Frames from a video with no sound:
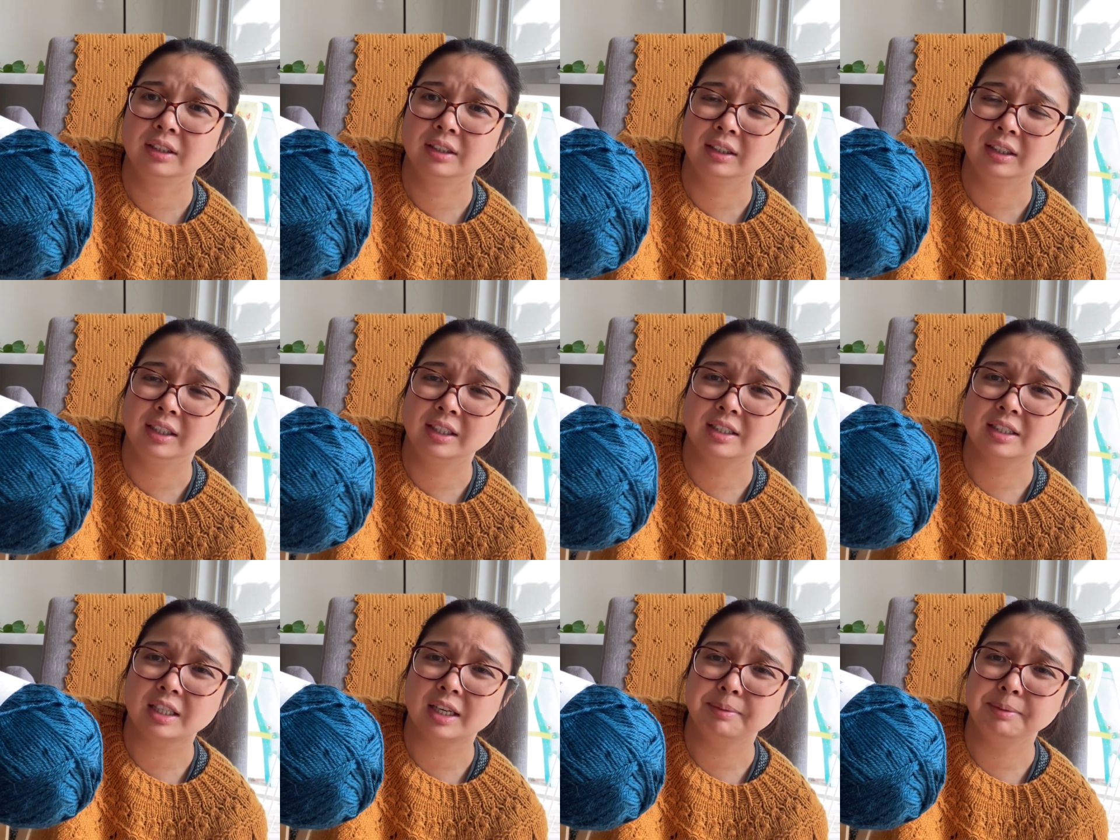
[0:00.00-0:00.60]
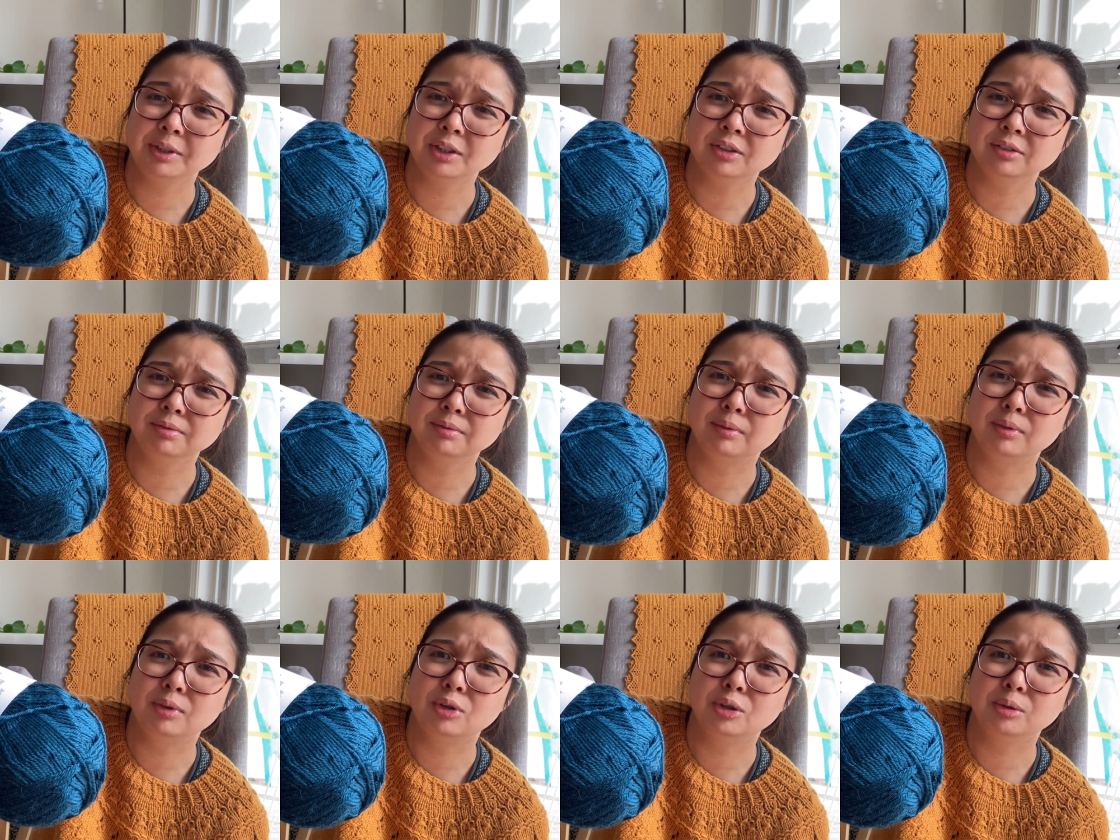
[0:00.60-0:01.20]
It's coming off
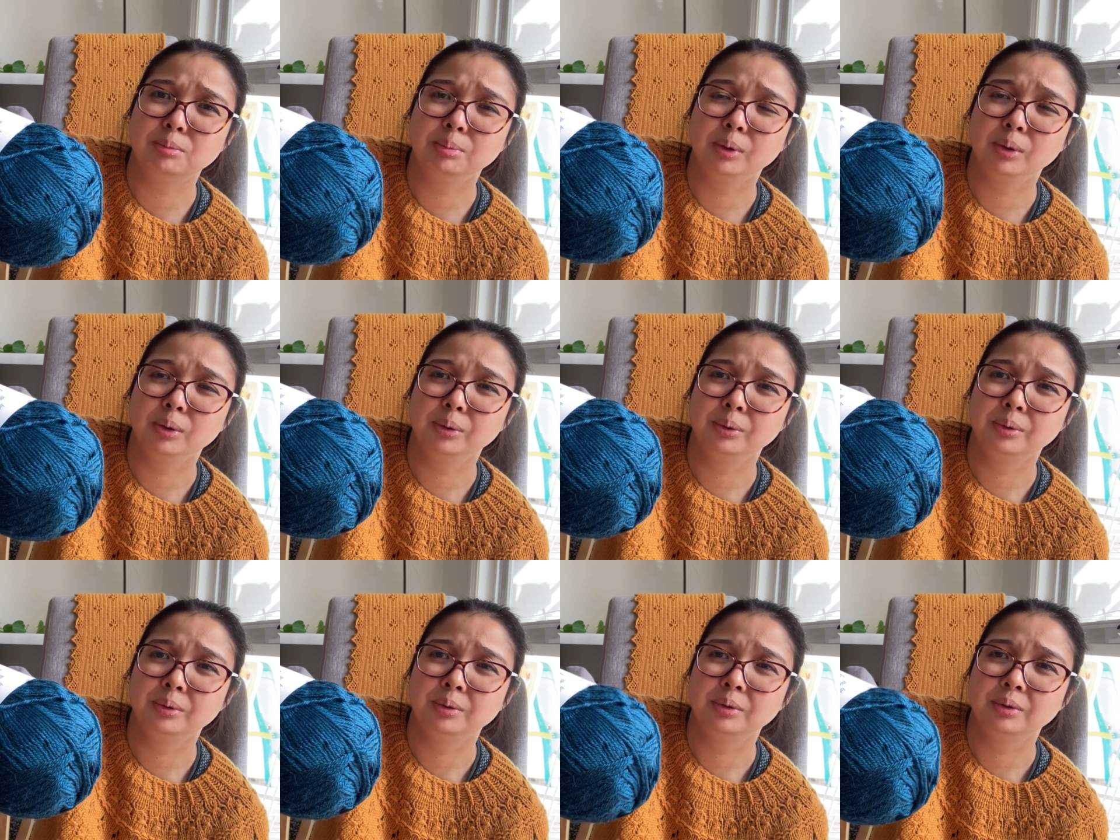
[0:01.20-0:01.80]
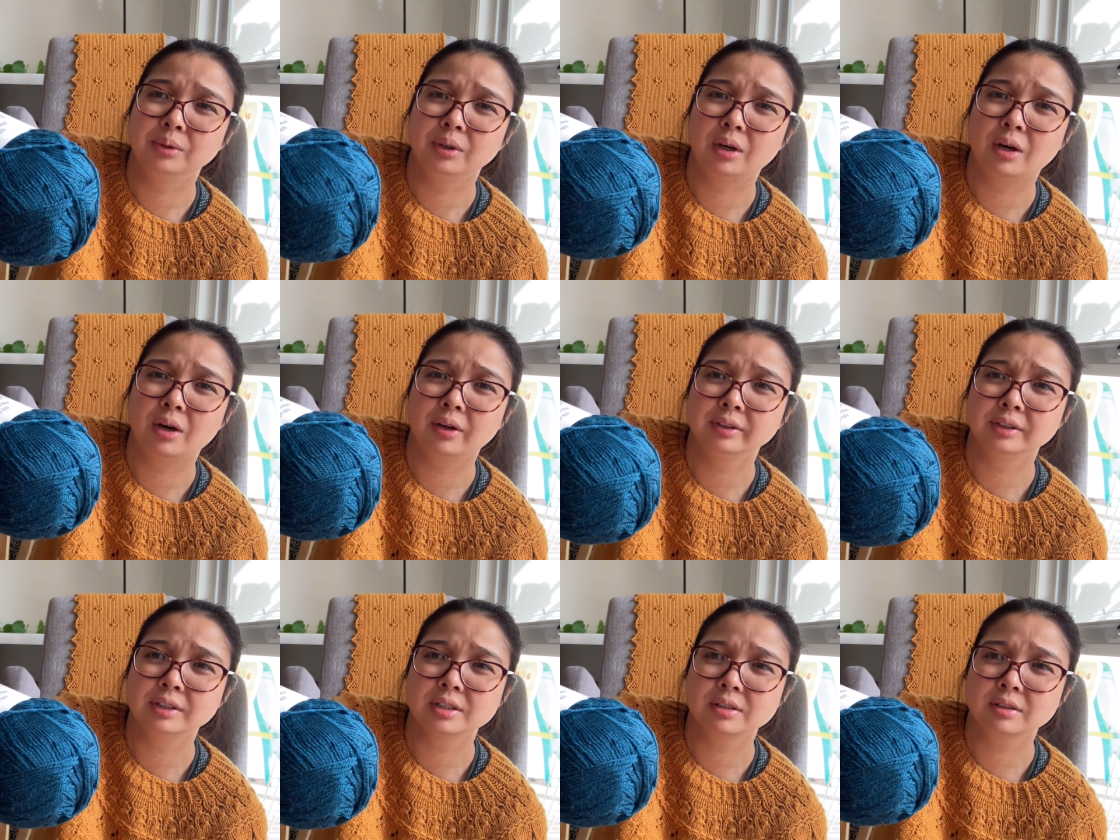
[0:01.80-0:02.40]
more blue
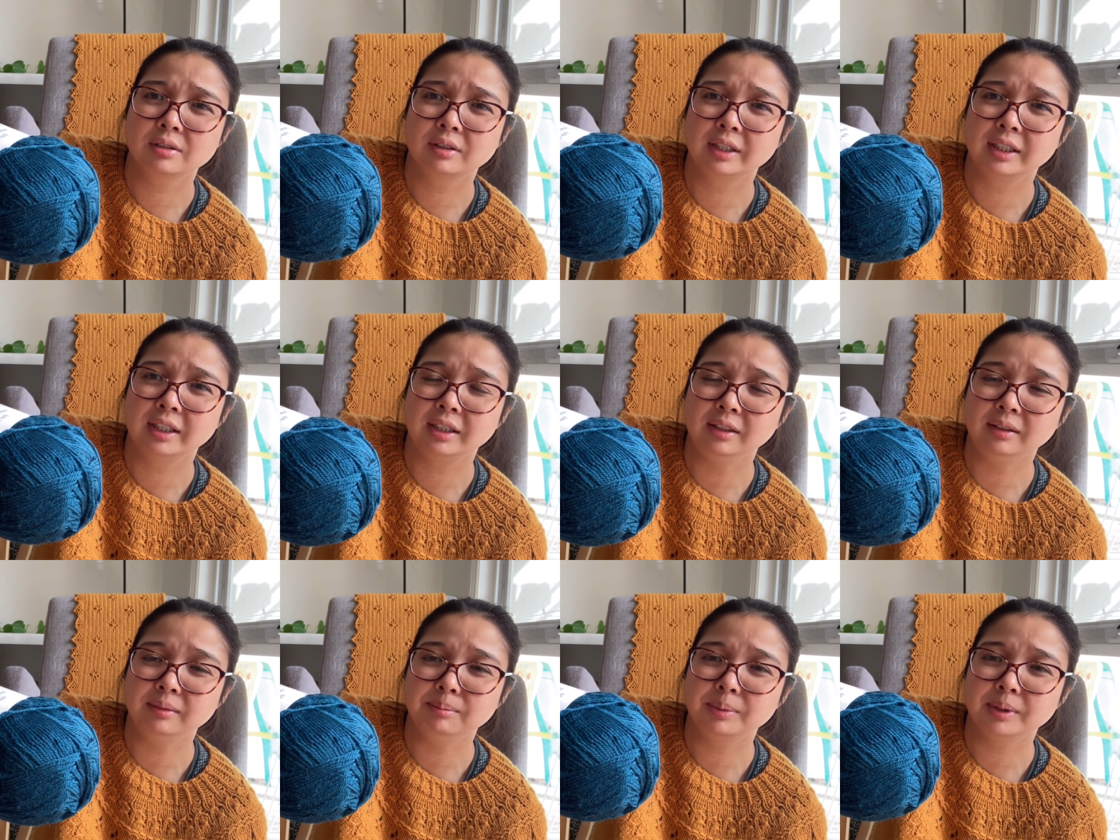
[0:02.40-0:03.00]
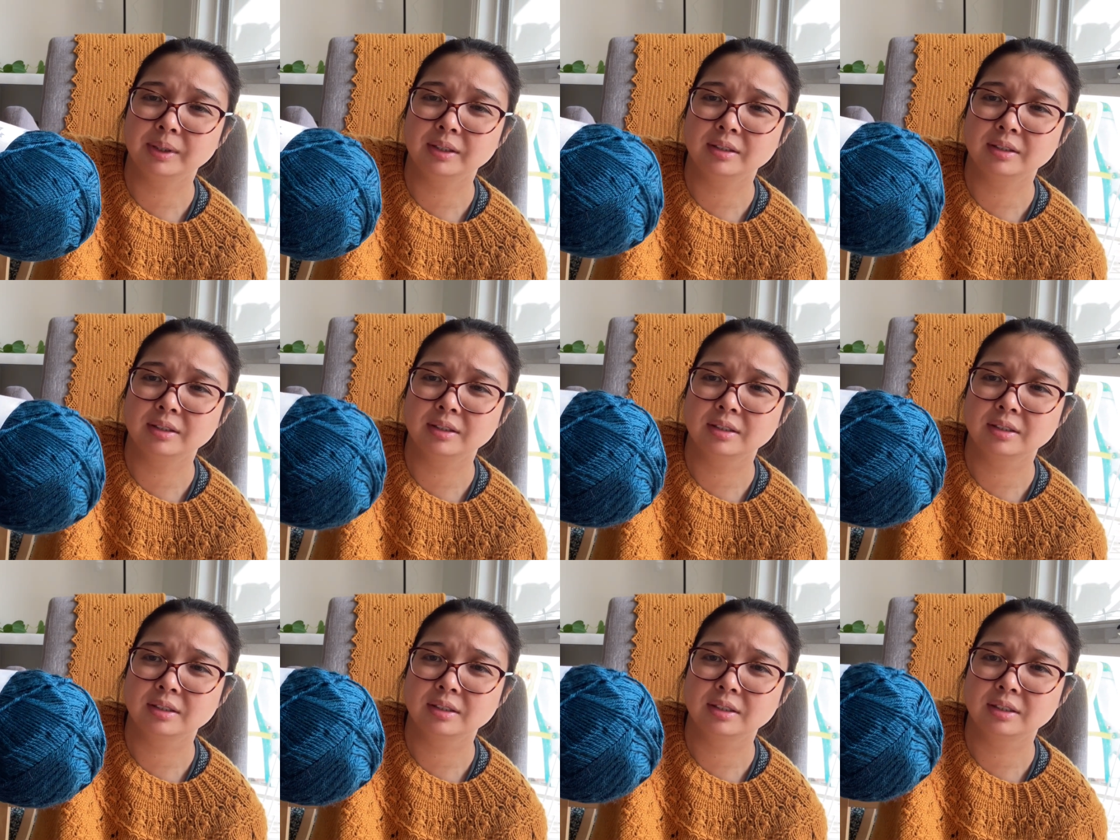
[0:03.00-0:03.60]
on screen, but
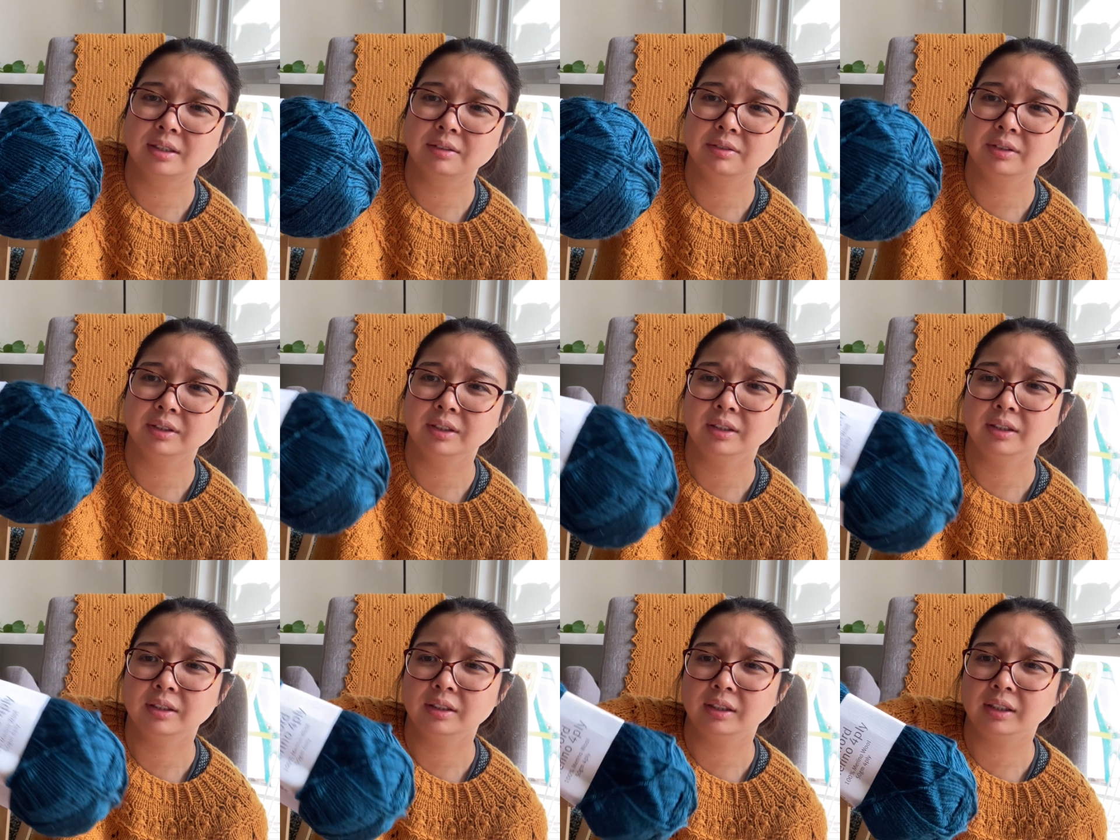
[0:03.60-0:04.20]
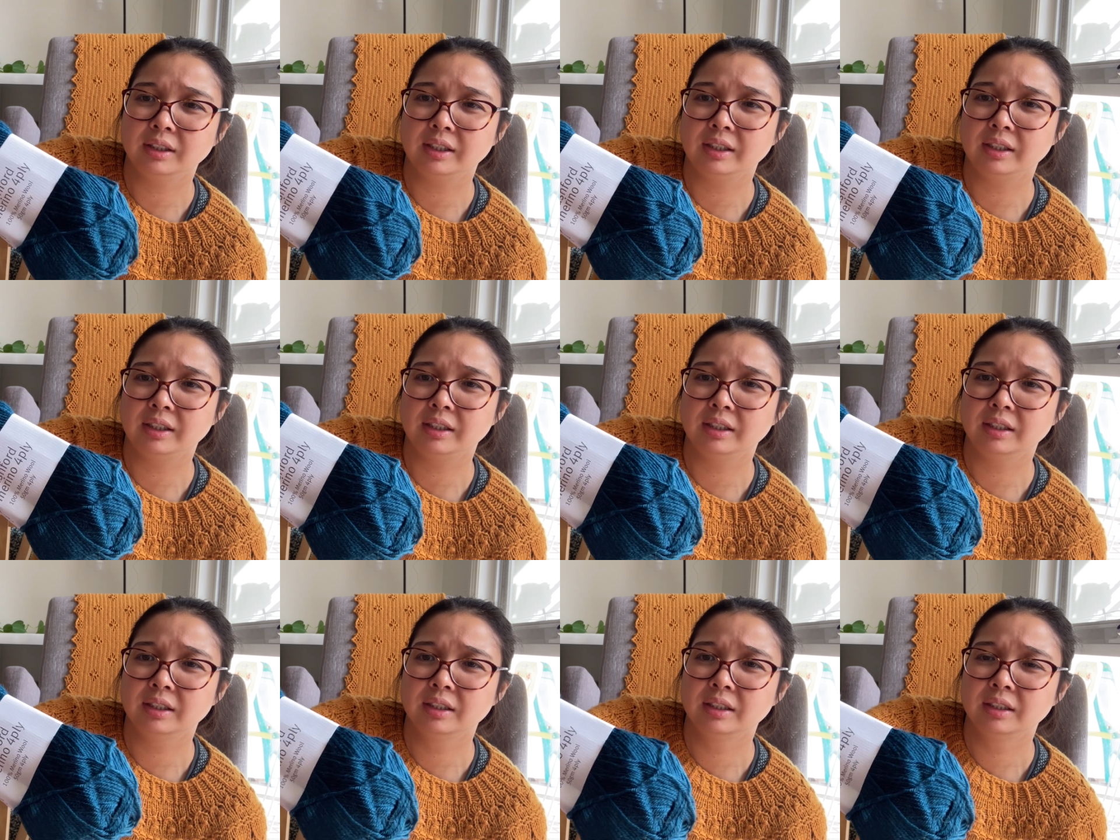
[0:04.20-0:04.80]
it's
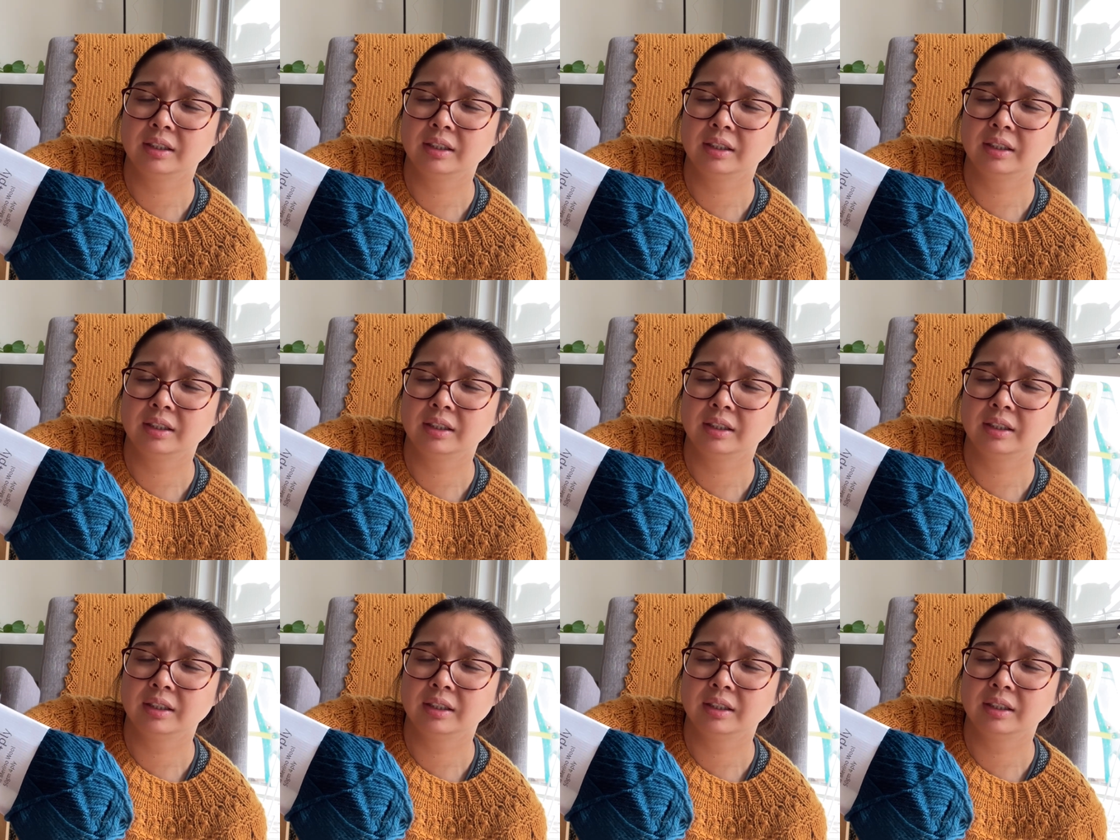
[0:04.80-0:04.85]
definitely